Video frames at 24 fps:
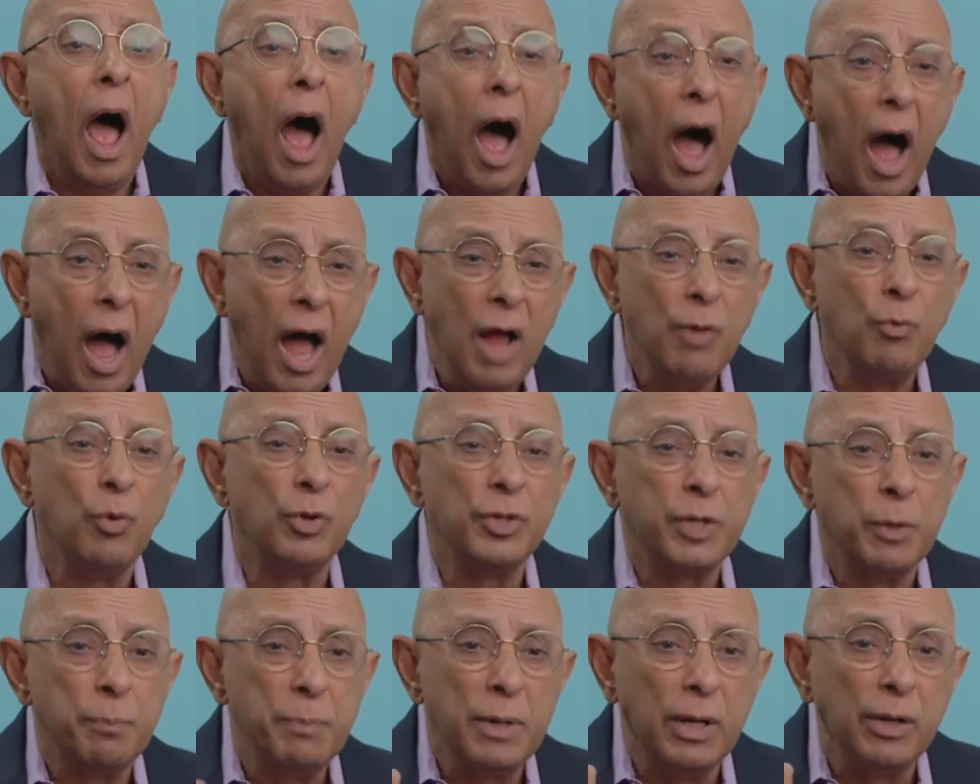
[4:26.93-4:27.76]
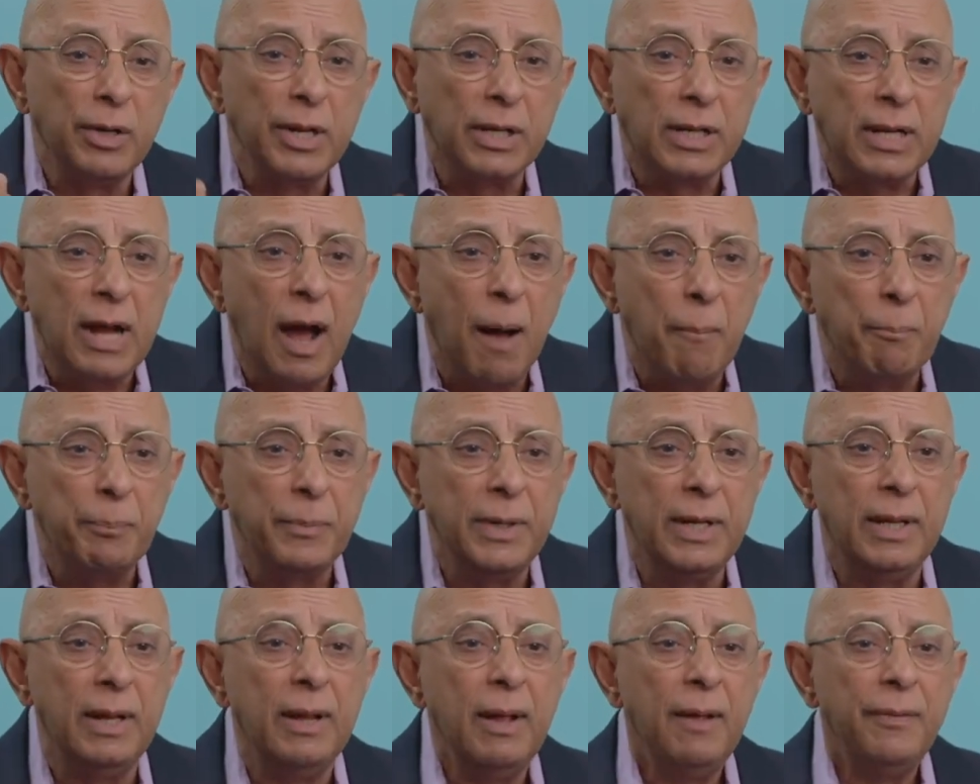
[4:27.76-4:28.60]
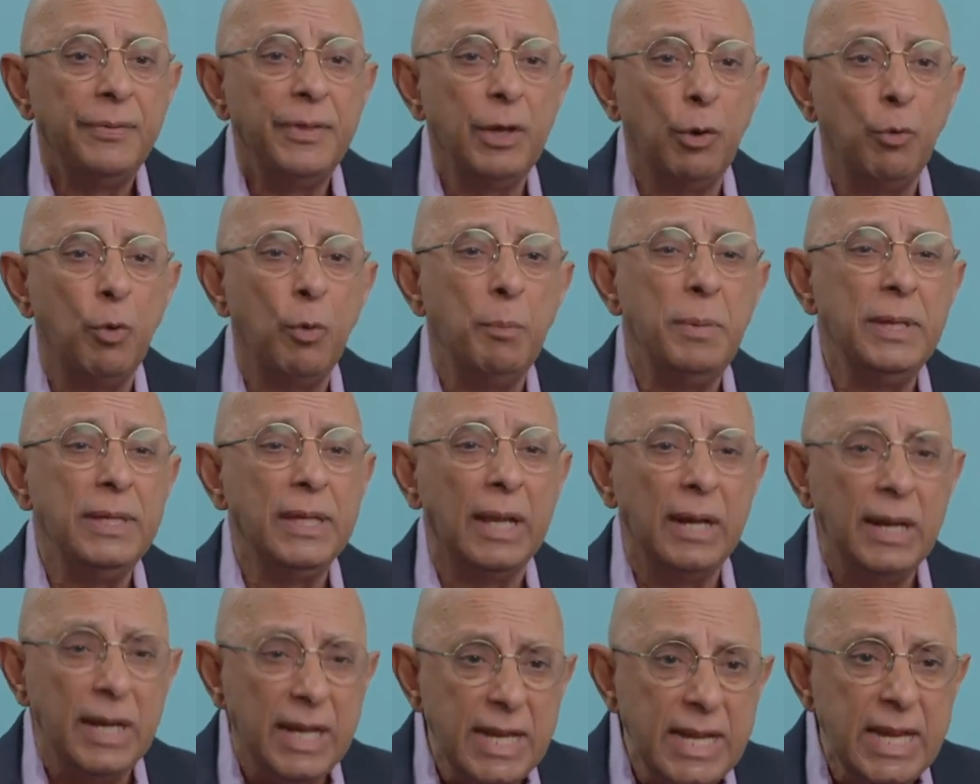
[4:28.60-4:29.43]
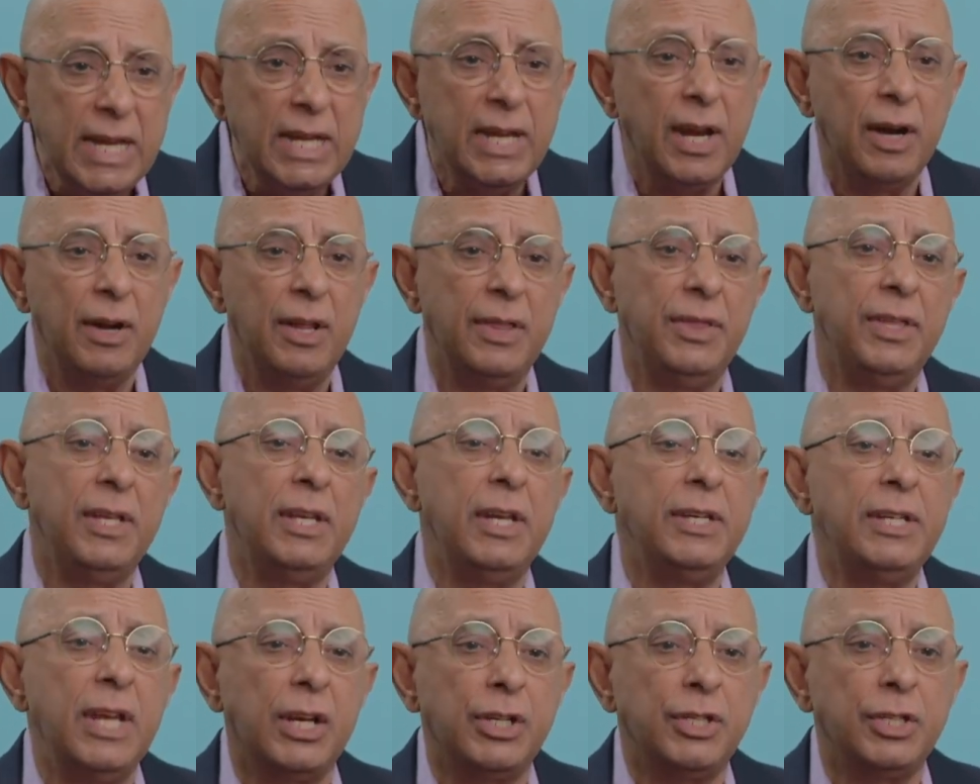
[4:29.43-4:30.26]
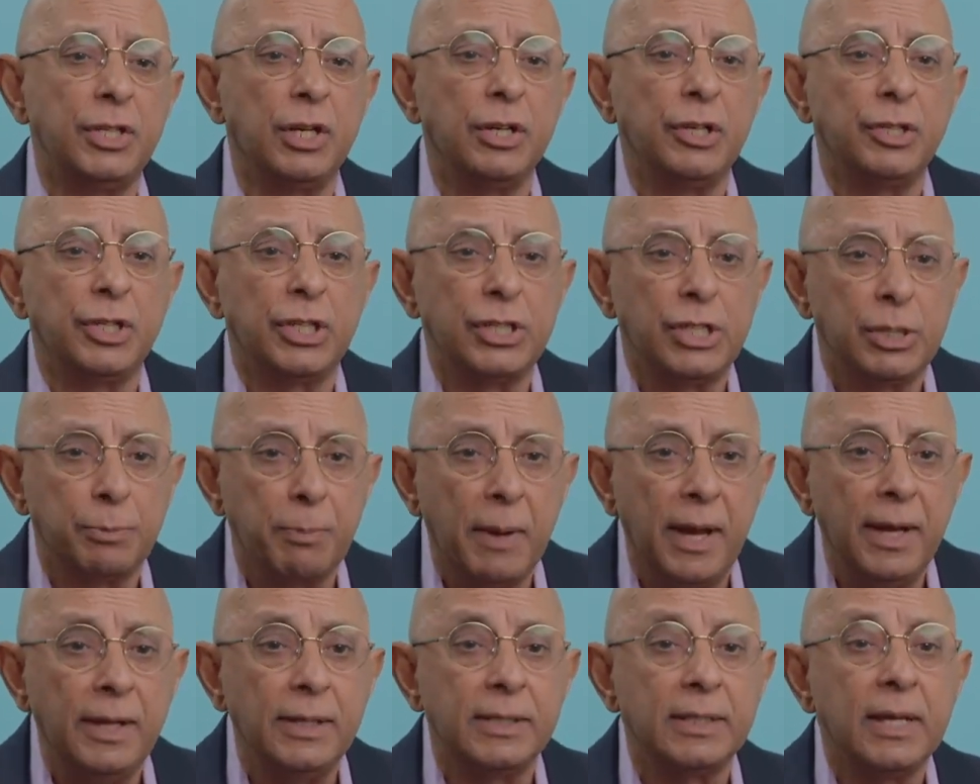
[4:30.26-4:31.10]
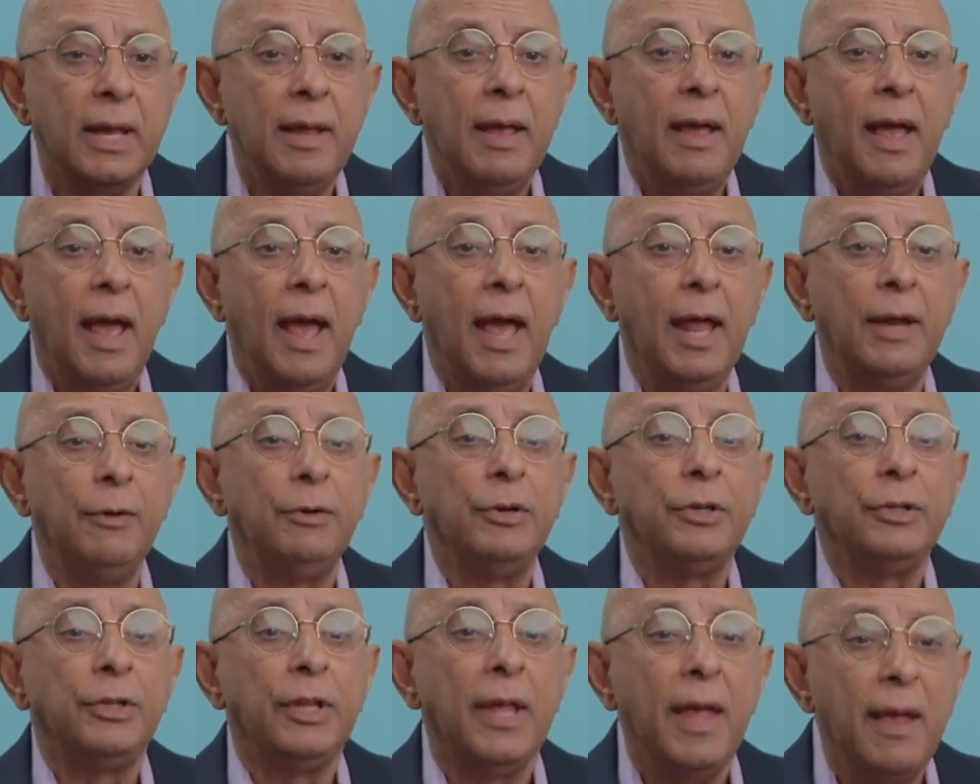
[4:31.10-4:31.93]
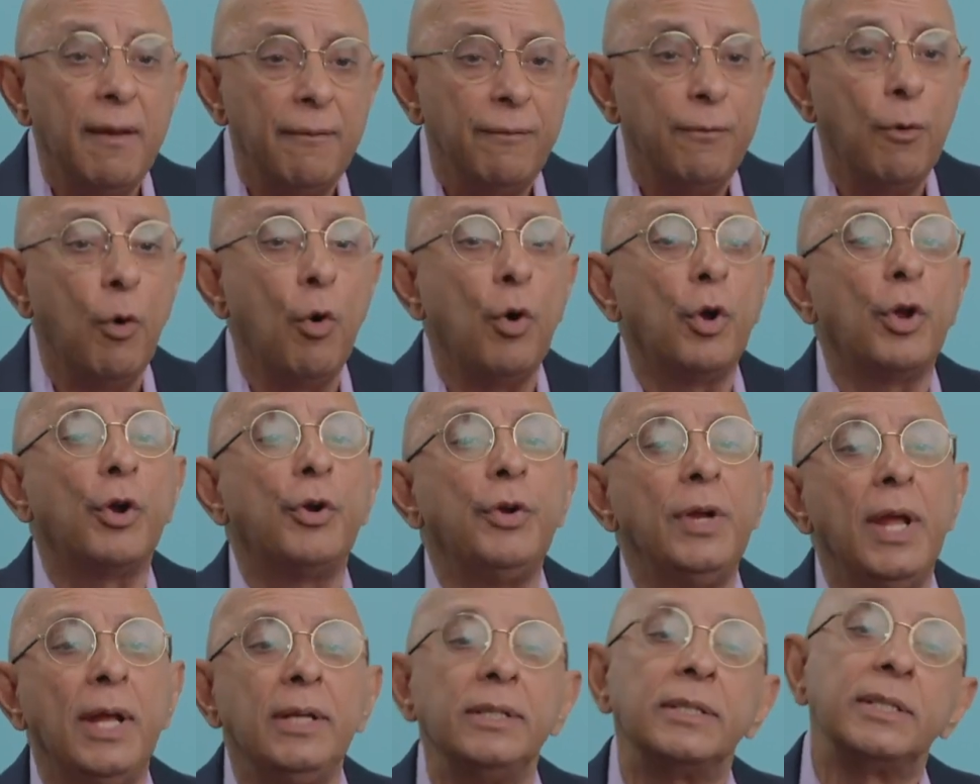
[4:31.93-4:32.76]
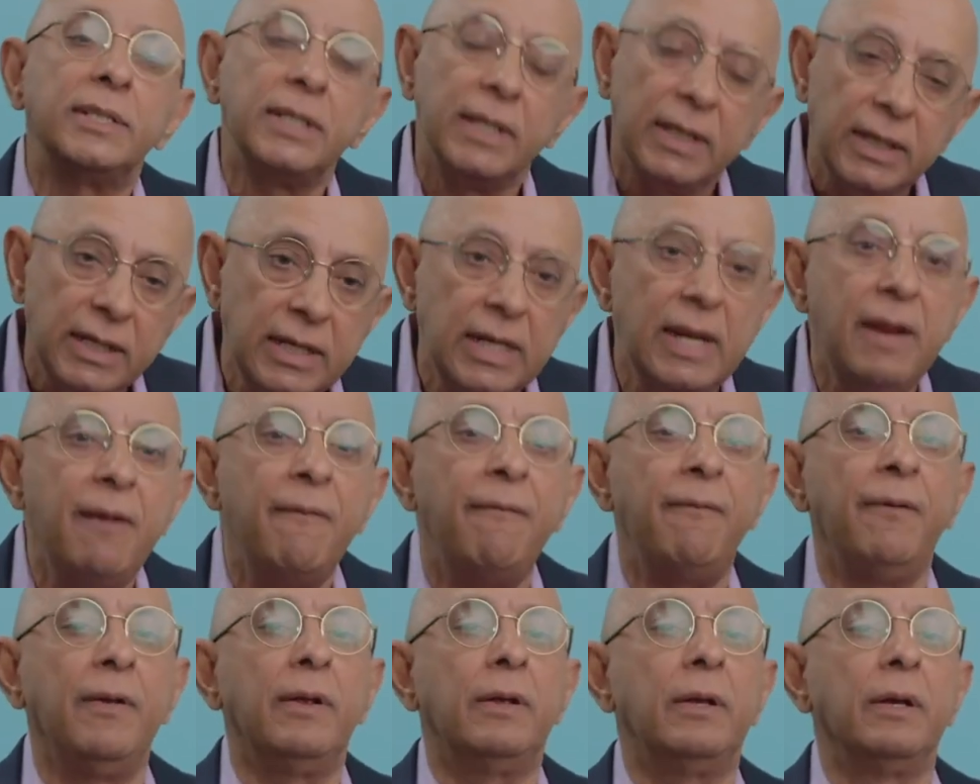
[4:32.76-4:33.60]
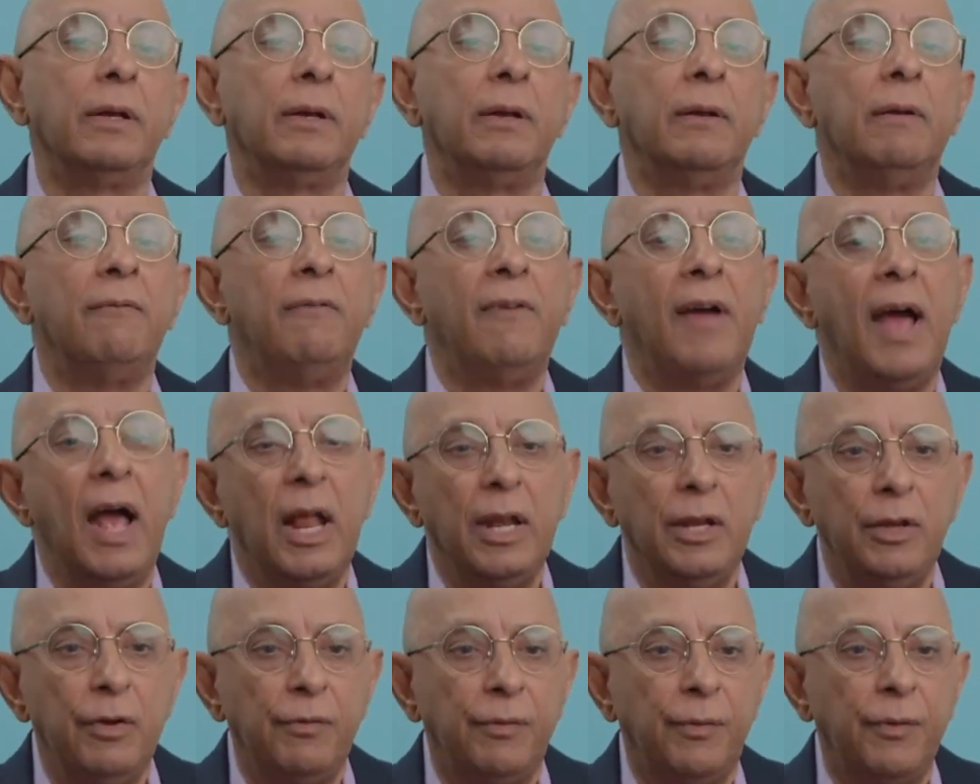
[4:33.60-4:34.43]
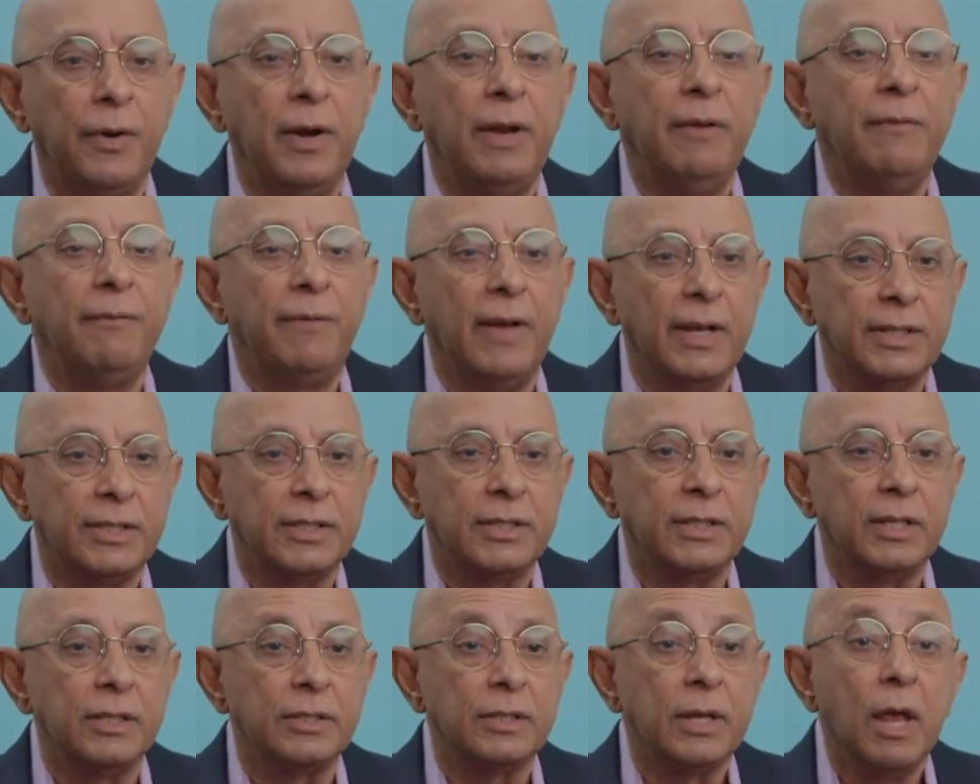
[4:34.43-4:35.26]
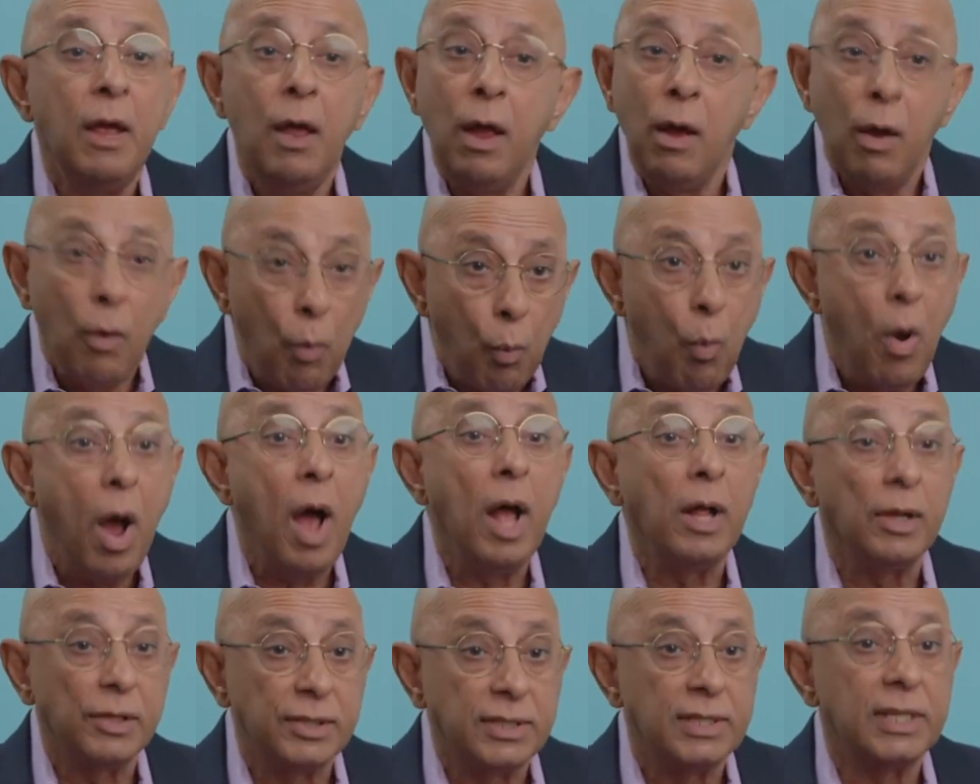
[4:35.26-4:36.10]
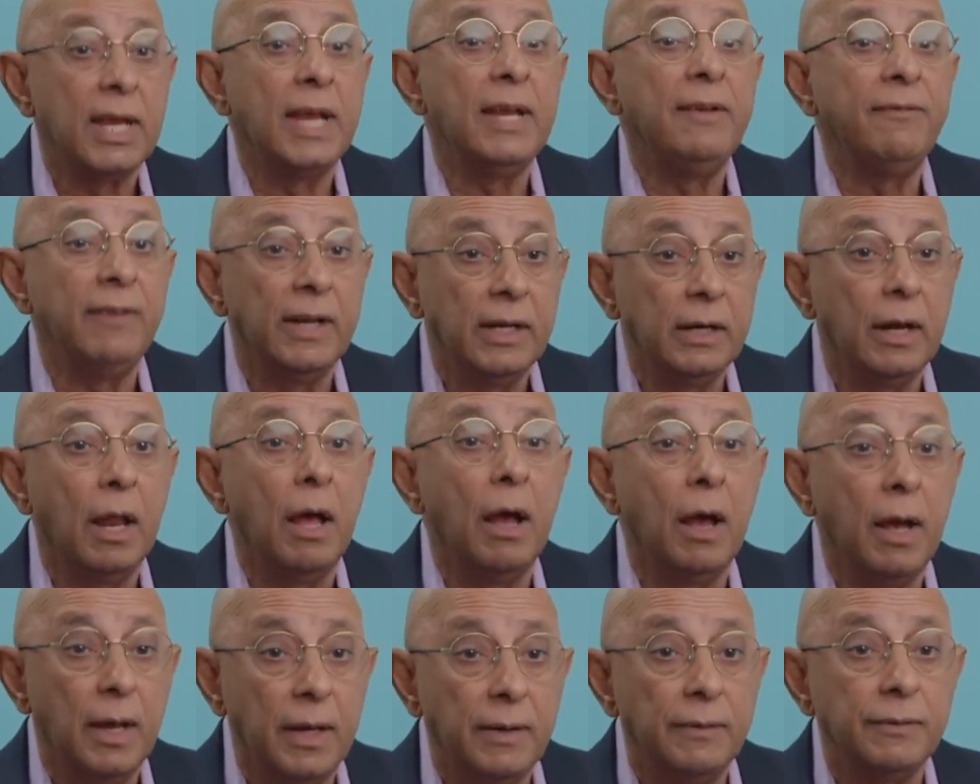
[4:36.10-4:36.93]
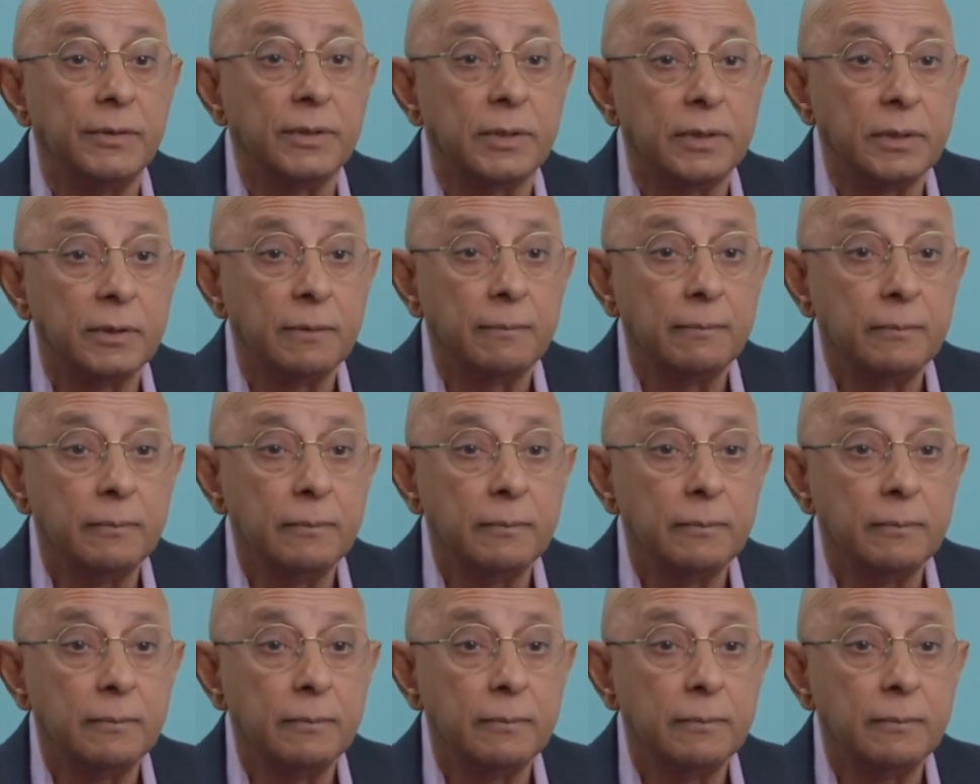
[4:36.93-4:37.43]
I want to build a company that will be the leader in the addiction space and therefore create significant value for investors while saving lives.